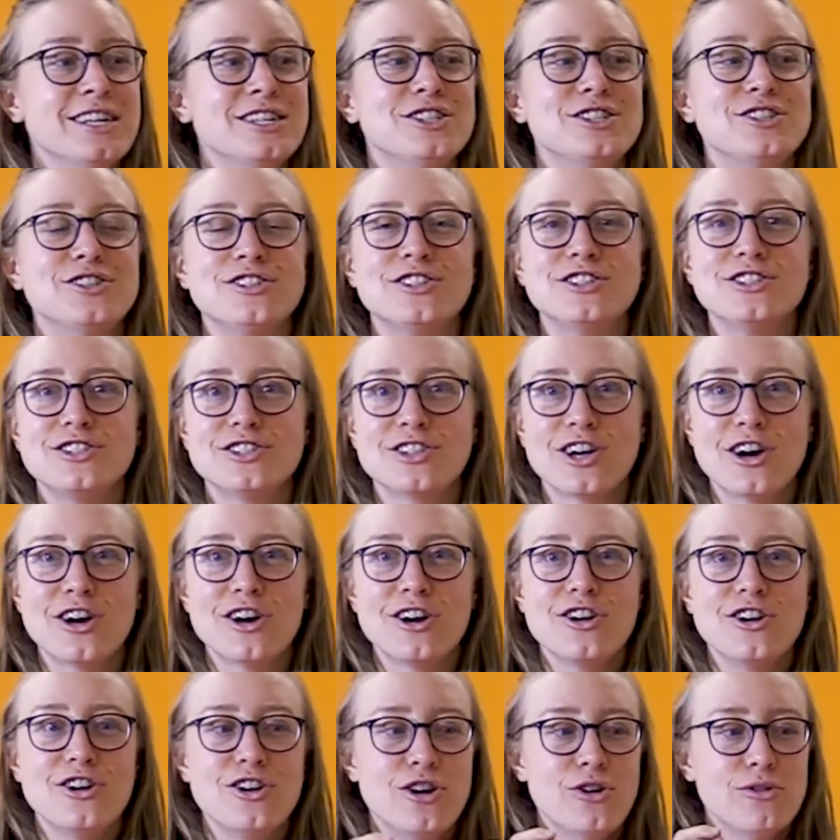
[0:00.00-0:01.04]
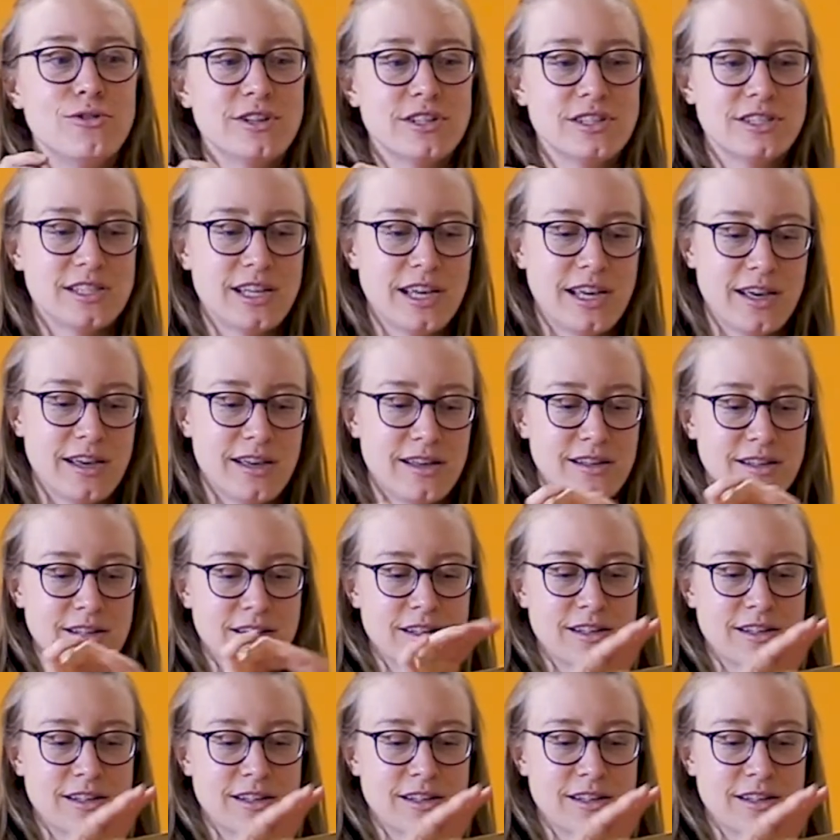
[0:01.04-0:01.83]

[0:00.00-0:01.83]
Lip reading: to start noticing